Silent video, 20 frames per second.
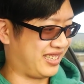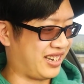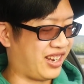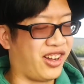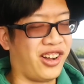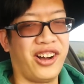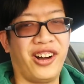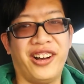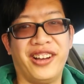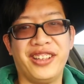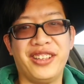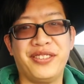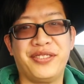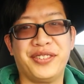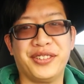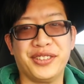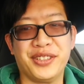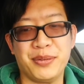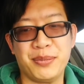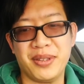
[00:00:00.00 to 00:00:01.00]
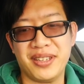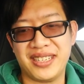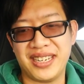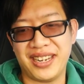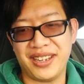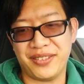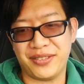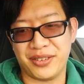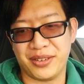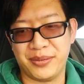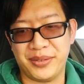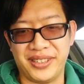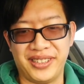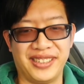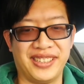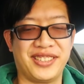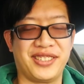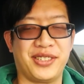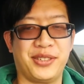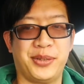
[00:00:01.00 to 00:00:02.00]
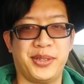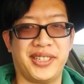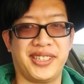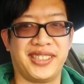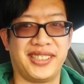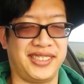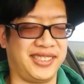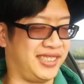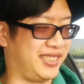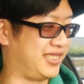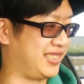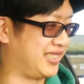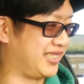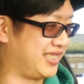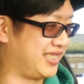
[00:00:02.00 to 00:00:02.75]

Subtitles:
Aw, he filled up the tank for me. That's so nice.